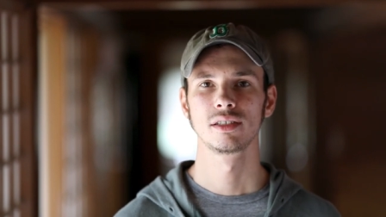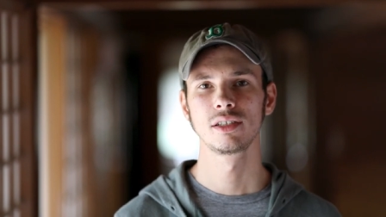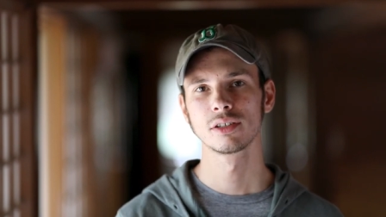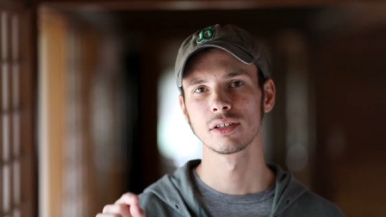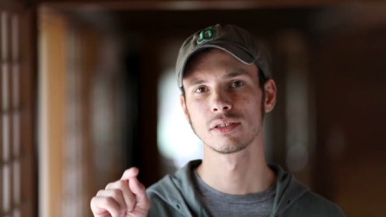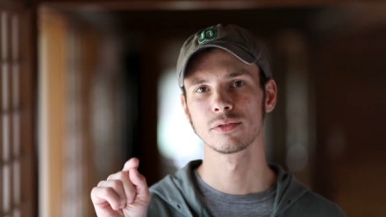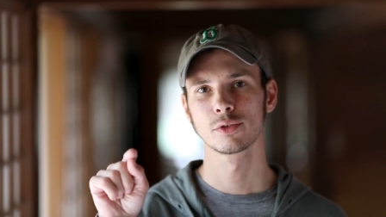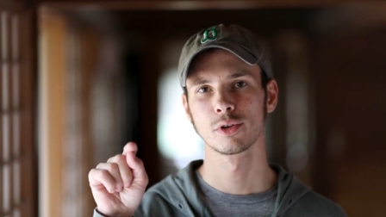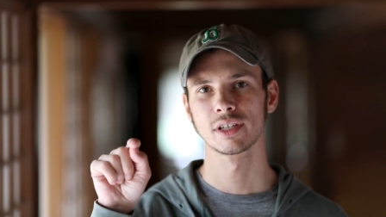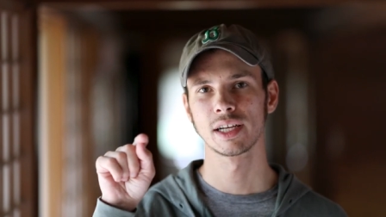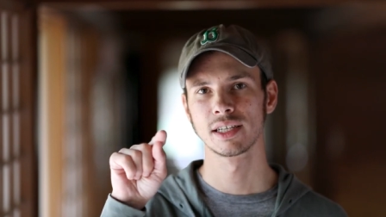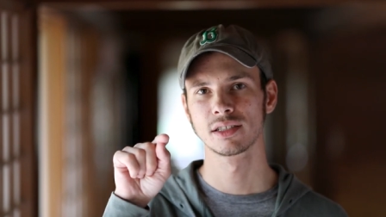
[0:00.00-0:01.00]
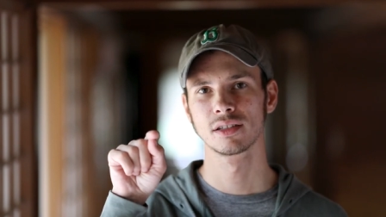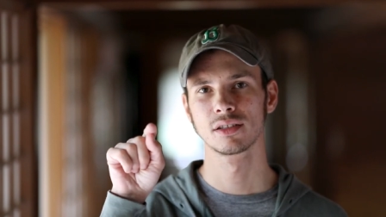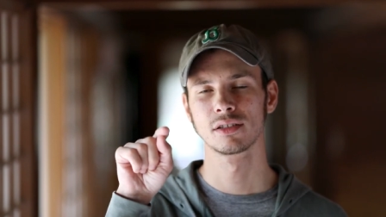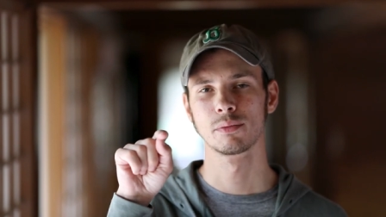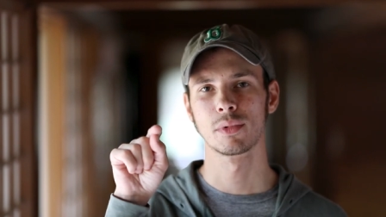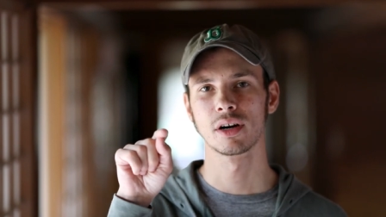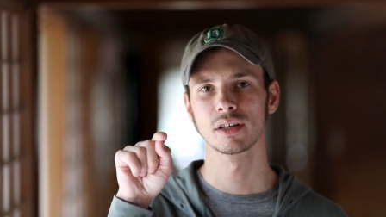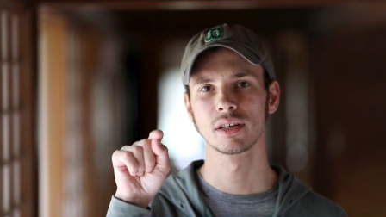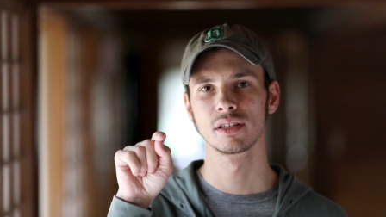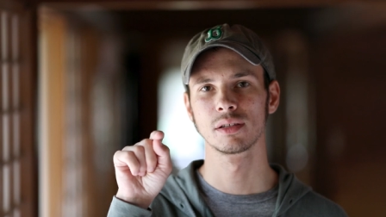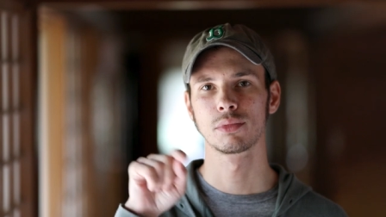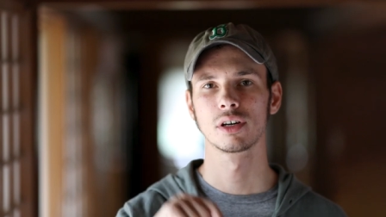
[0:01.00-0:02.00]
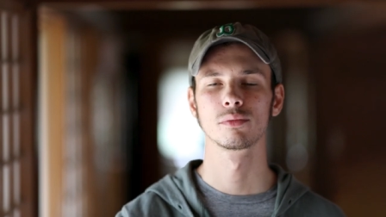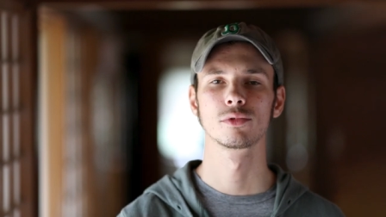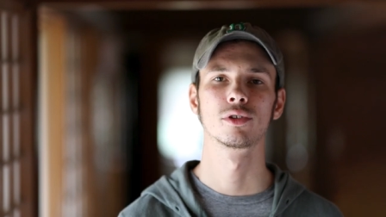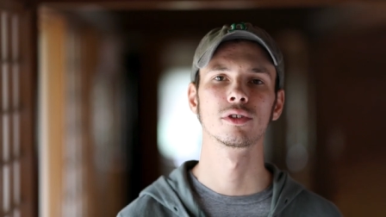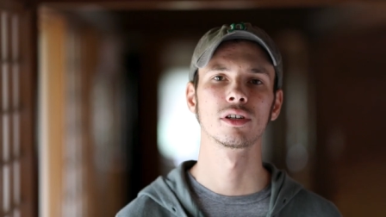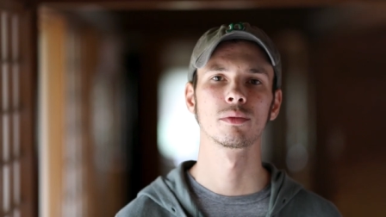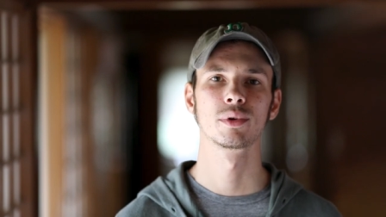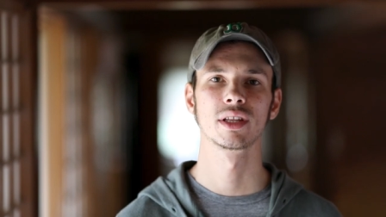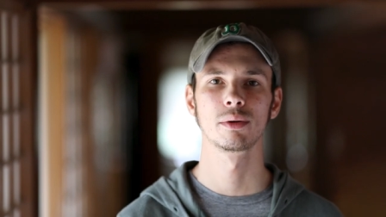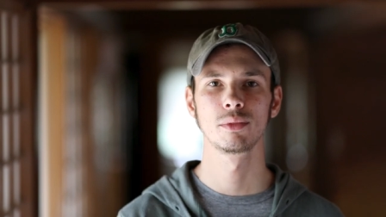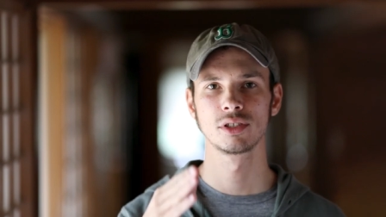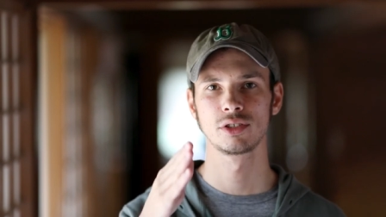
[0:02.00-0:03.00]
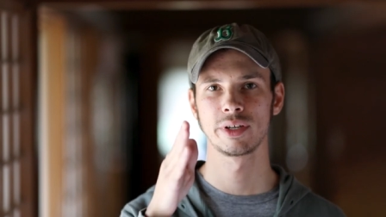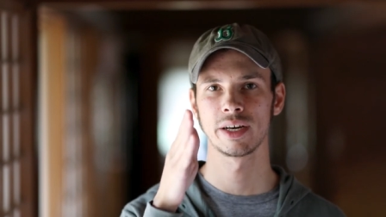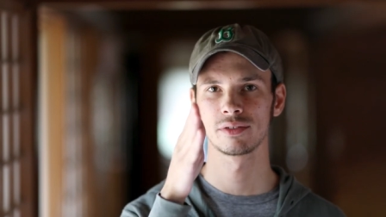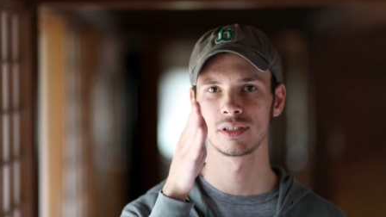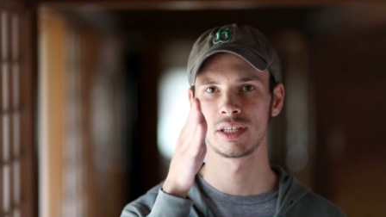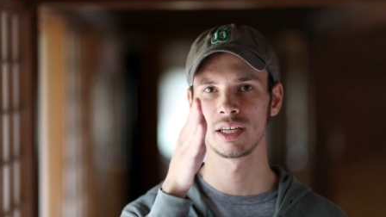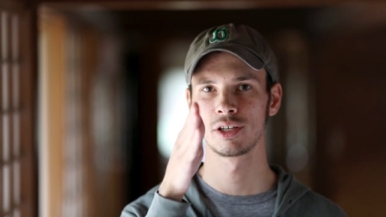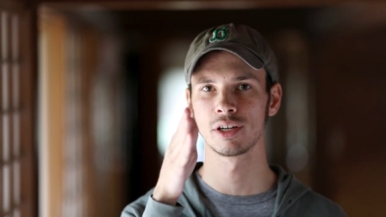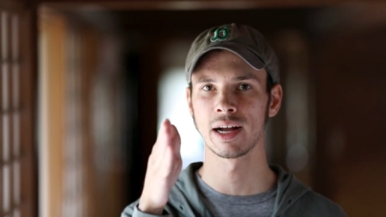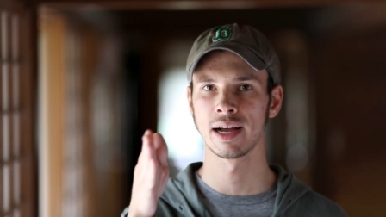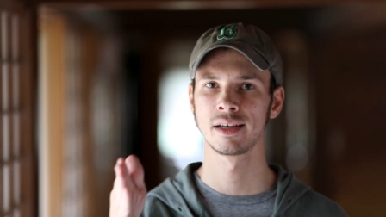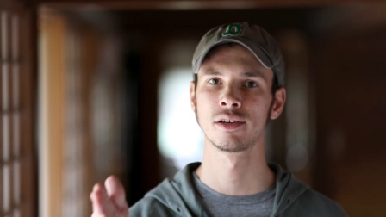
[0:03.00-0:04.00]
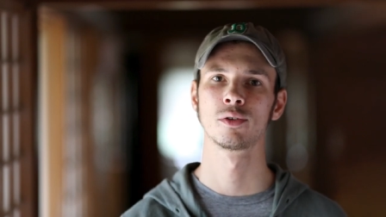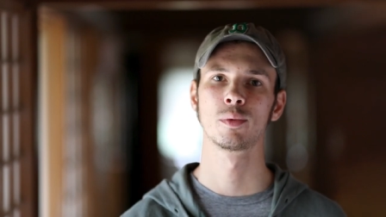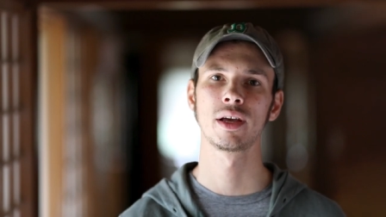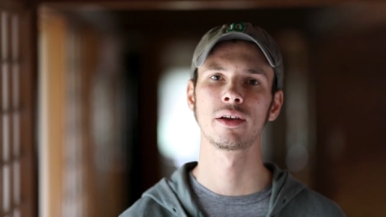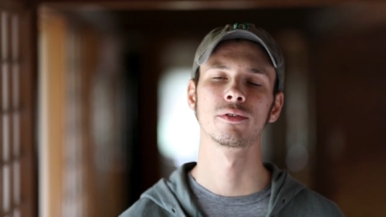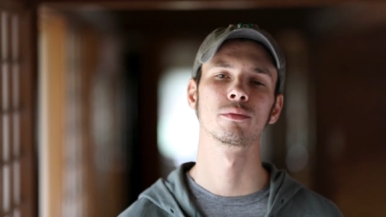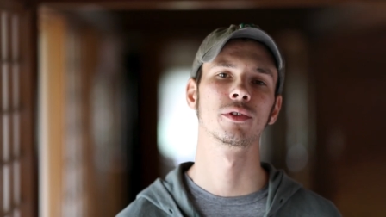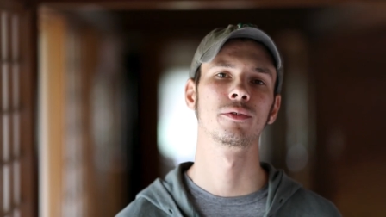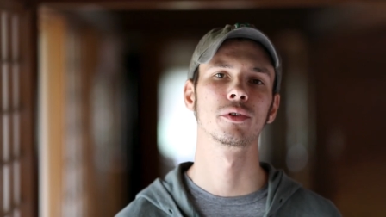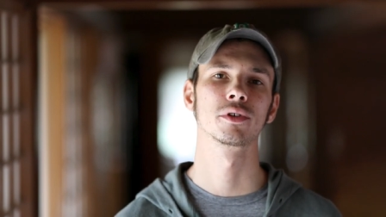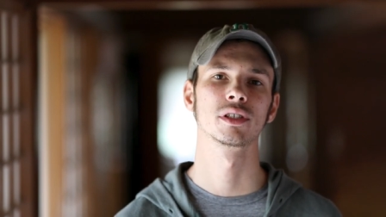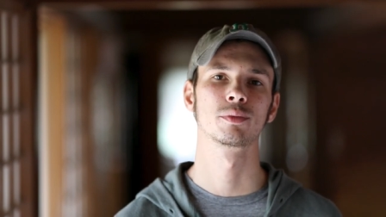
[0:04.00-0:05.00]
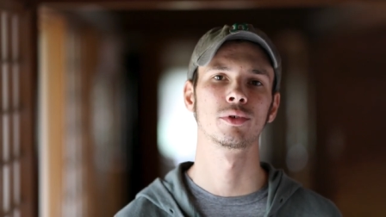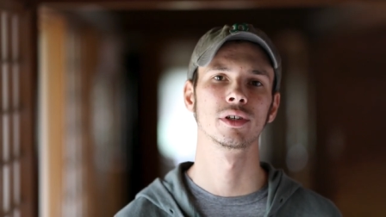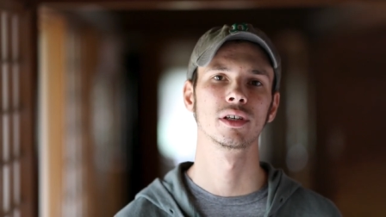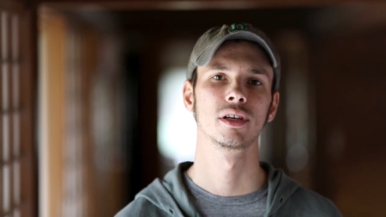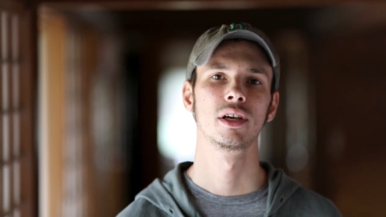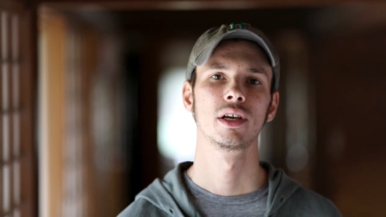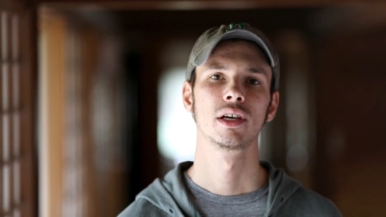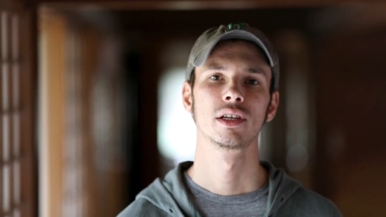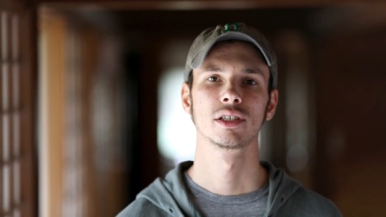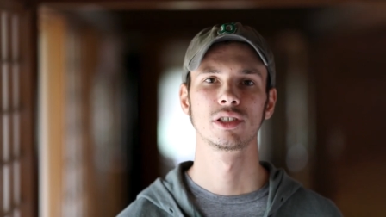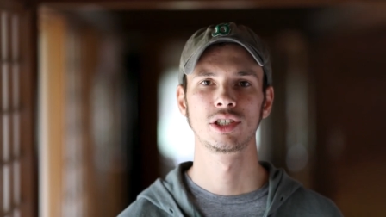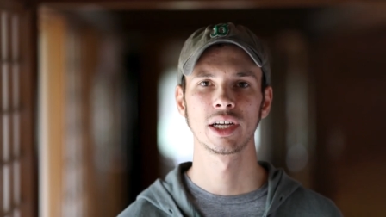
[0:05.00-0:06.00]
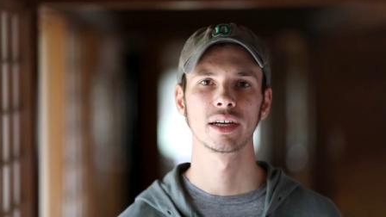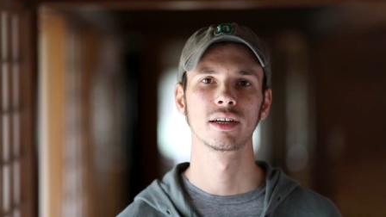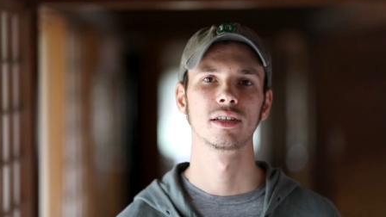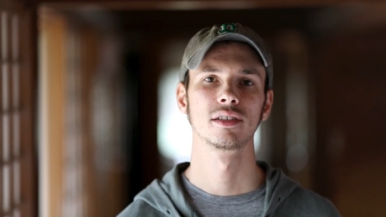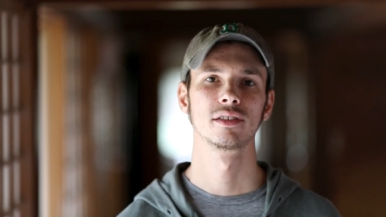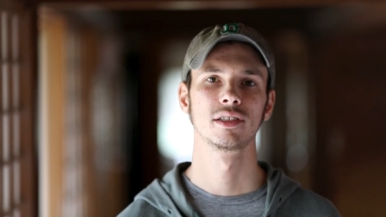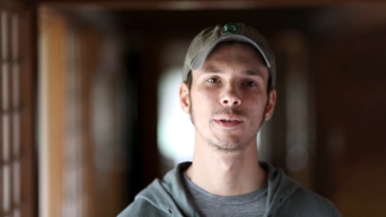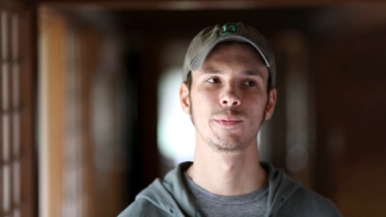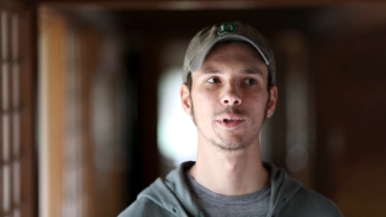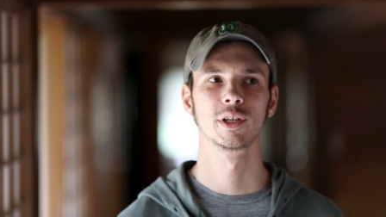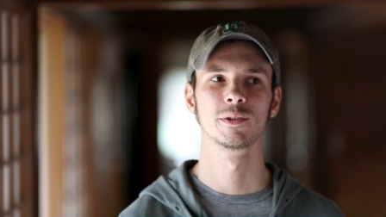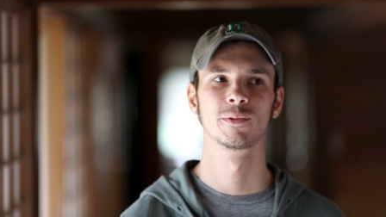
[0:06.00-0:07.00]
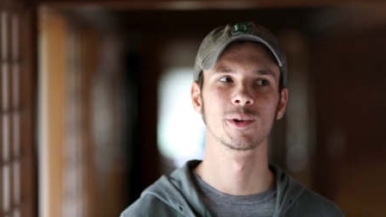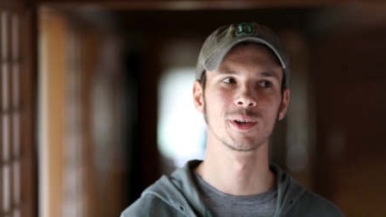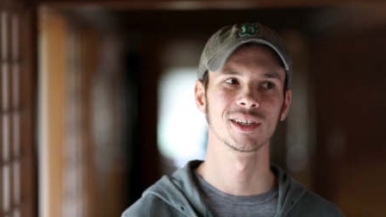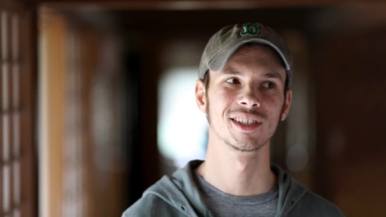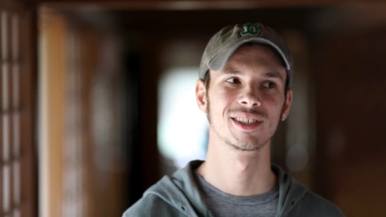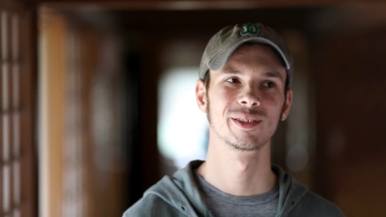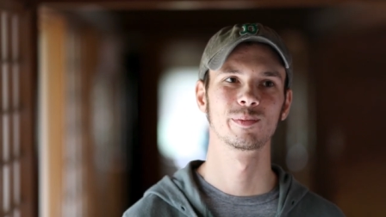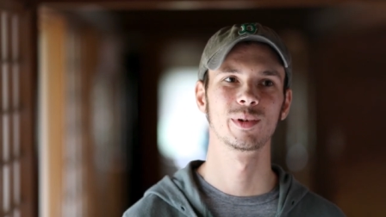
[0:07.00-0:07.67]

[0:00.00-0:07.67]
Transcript: Nikon, of course, has the little mark in the bottom corner, but that means you have to take your eye away from the focus point to check if you're in focus.